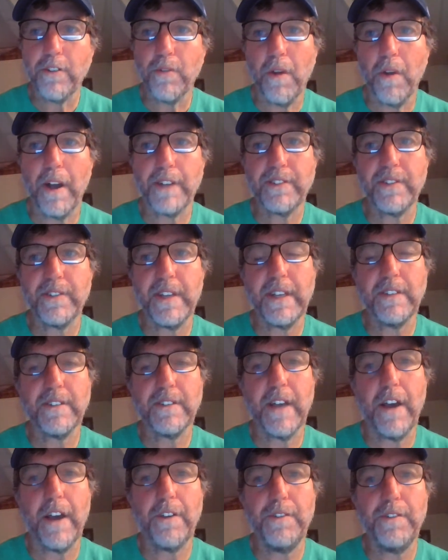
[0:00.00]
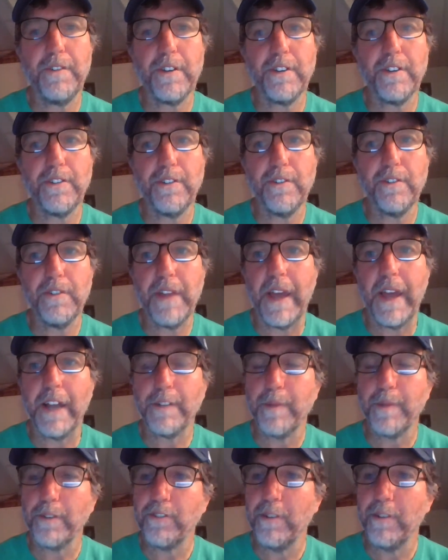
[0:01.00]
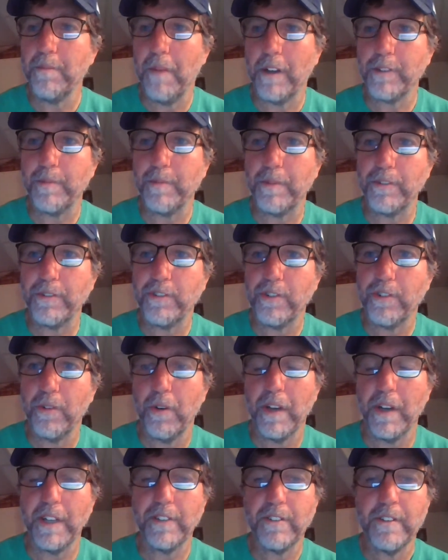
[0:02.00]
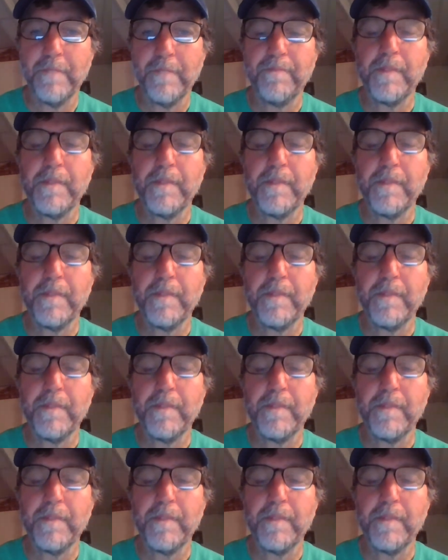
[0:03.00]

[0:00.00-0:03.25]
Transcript: cross things out, you can do that, especially multiple choice.